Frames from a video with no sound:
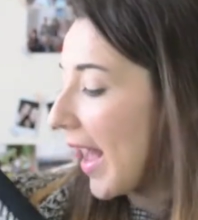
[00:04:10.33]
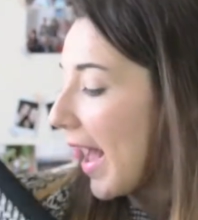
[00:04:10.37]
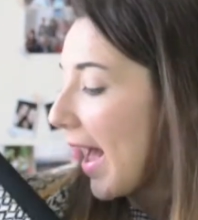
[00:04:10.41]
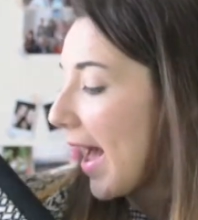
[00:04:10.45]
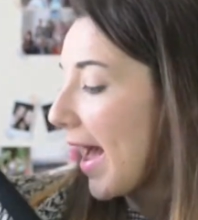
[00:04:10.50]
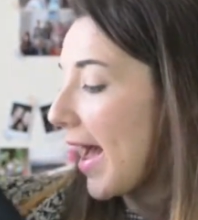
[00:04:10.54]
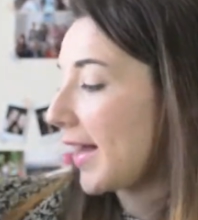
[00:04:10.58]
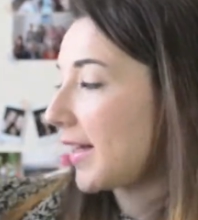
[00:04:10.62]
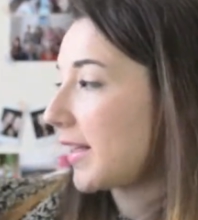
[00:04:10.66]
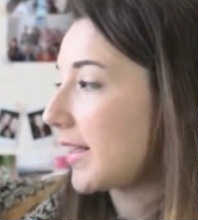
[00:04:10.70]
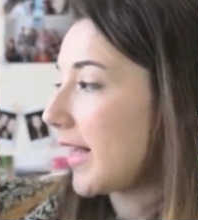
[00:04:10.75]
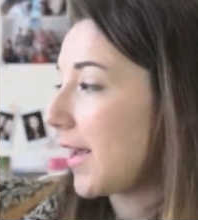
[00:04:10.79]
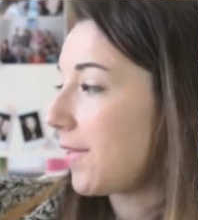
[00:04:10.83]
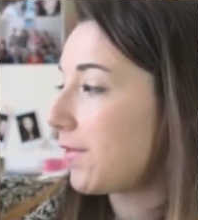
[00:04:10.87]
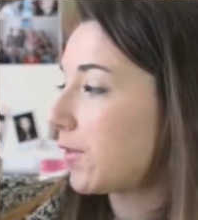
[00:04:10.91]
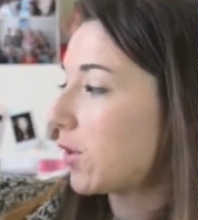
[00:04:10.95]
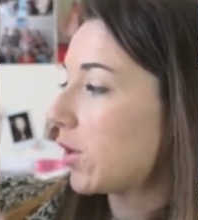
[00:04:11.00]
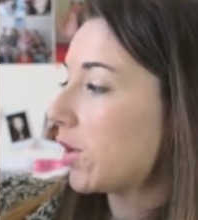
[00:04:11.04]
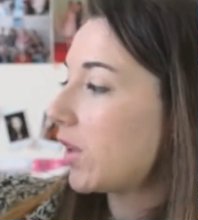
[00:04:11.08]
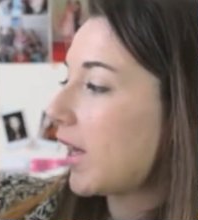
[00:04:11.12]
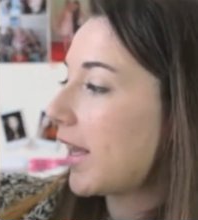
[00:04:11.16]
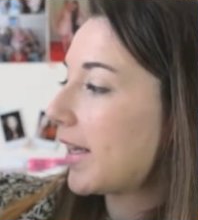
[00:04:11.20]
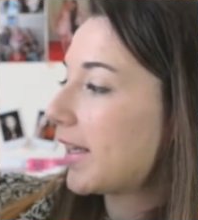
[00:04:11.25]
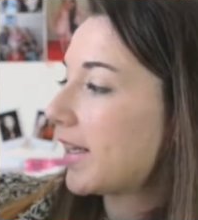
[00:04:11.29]
And they've
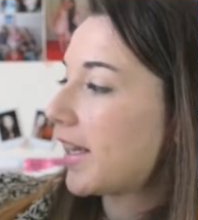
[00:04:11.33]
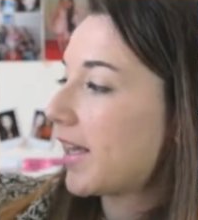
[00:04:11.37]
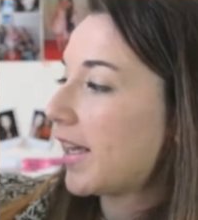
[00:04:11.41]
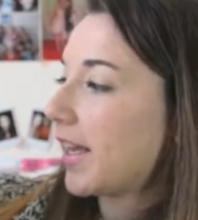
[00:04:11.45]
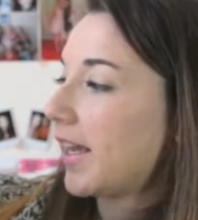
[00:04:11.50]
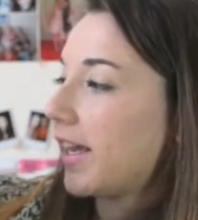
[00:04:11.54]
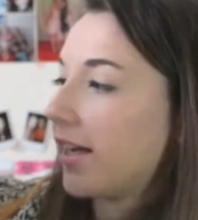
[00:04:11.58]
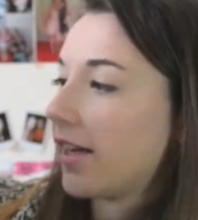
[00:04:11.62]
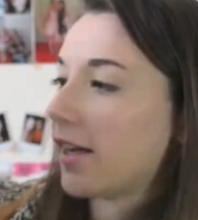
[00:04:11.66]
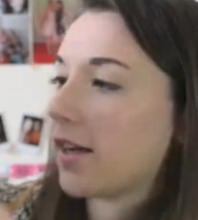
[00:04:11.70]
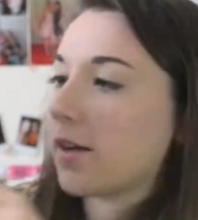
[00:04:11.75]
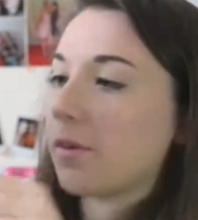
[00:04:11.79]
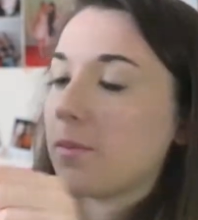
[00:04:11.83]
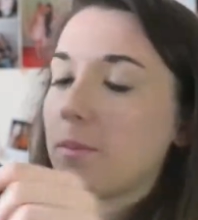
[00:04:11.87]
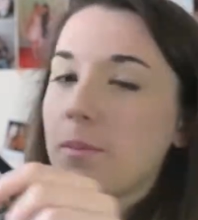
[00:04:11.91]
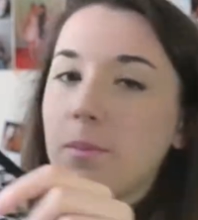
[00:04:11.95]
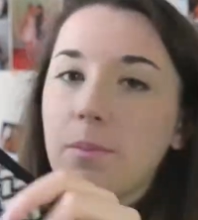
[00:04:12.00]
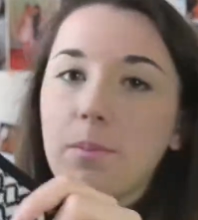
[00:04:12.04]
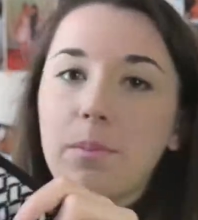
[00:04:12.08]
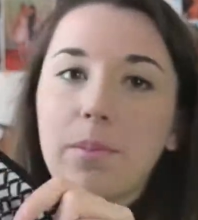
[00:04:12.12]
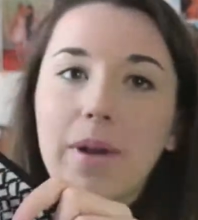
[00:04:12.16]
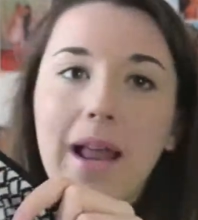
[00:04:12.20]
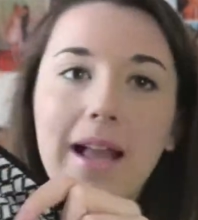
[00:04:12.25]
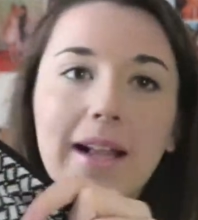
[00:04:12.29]
got like a
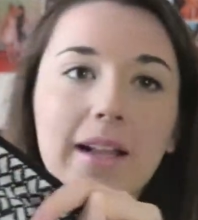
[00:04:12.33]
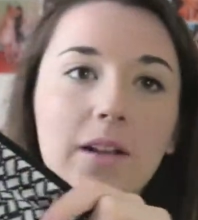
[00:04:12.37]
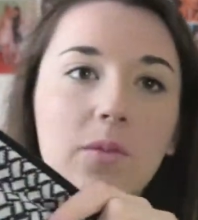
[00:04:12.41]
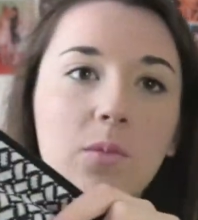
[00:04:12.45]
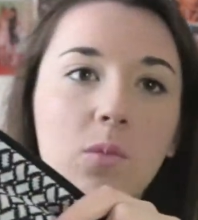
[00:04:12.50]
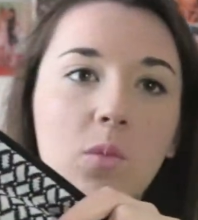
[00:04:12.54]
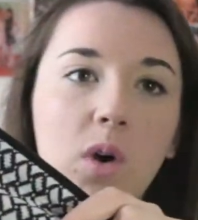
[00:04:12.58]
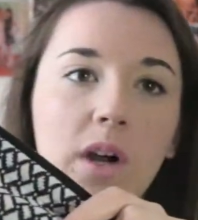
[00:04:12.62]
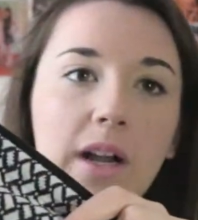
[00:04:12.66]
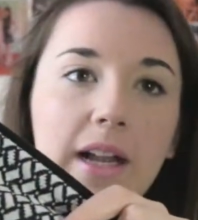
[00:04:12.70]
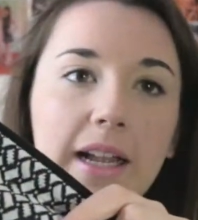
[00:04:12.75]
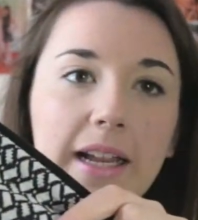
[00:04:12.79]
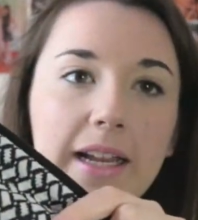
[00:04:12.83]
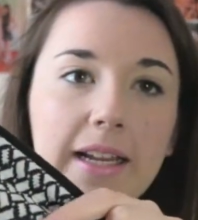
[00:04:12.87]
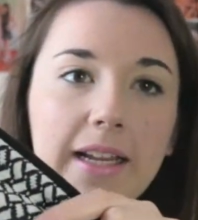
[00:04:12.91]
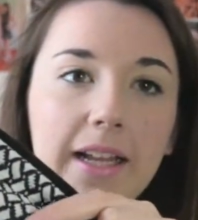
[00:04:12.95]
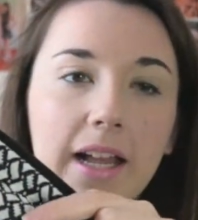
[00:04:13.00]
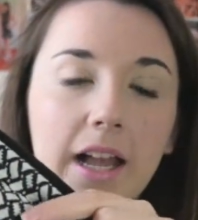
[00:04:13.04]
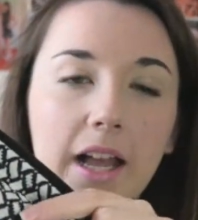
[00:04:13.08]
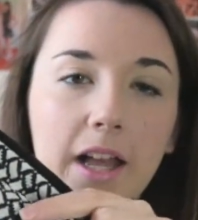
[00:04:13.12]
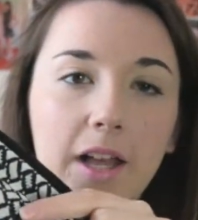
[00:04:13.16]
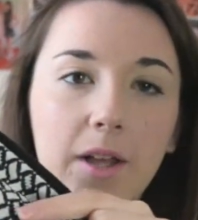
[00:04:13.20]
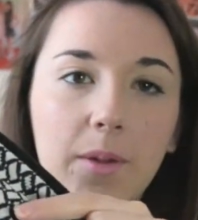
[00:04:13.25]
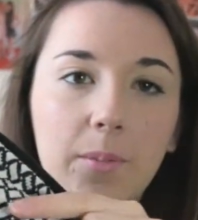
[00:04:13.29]
black and white
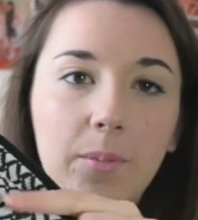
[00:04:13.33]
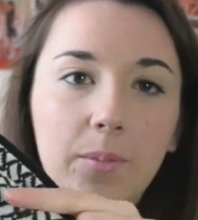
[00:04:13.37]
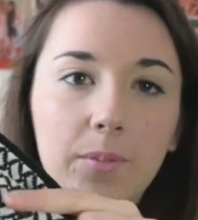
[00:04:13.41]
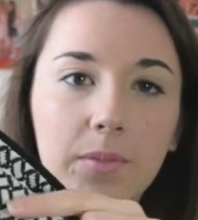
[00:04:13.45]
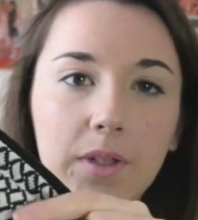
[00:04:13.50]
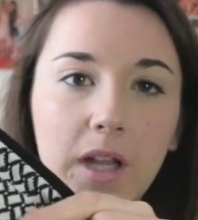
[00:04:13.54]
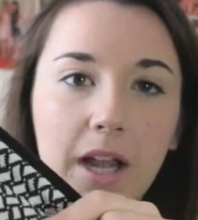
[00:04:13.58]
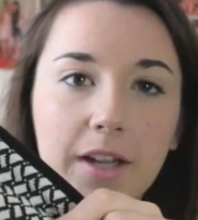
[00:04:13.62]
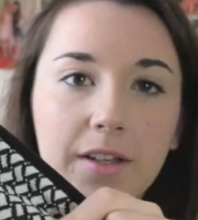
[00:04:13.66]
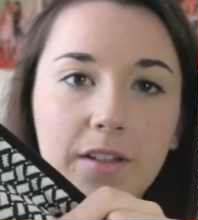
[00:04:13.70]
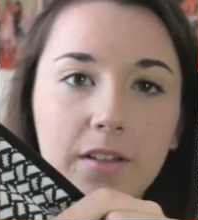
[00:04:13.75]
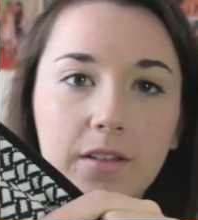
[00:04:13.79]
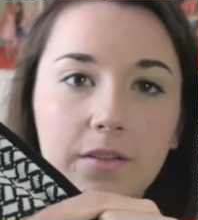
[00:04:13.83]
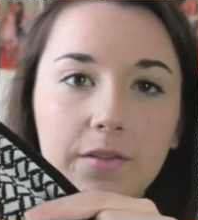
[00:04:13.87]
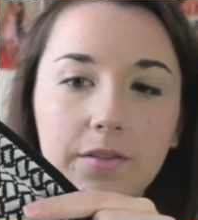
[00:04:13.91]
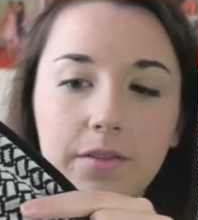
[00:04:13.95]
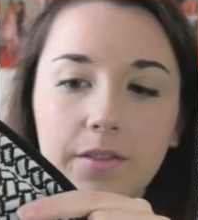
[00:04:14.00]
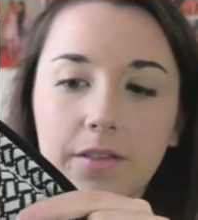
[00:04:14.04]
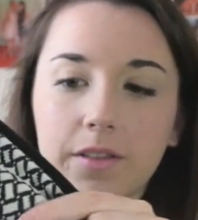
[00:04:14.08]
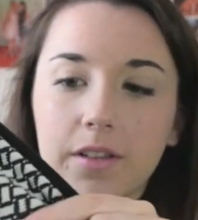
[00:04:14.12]
kind of,